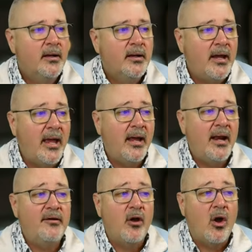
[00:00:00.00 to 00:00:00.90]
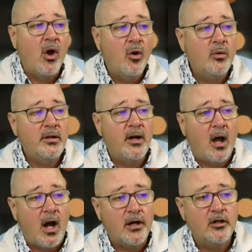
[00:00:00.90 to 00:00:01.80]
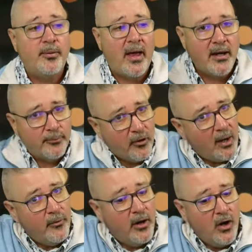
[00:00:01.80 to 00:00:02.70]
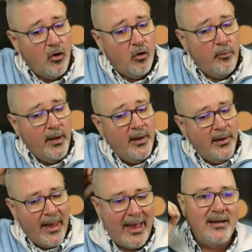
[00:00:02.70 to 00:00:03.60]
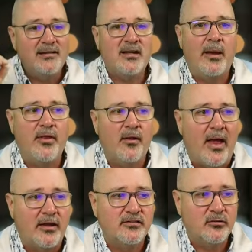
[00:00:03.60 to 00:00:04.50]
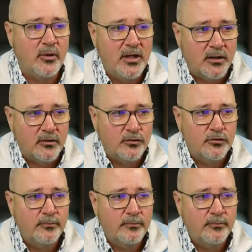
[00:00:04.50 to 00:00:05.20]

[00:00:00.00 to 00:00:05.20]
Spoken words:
can have owned and occupied a primary home anytime in the last 3 years.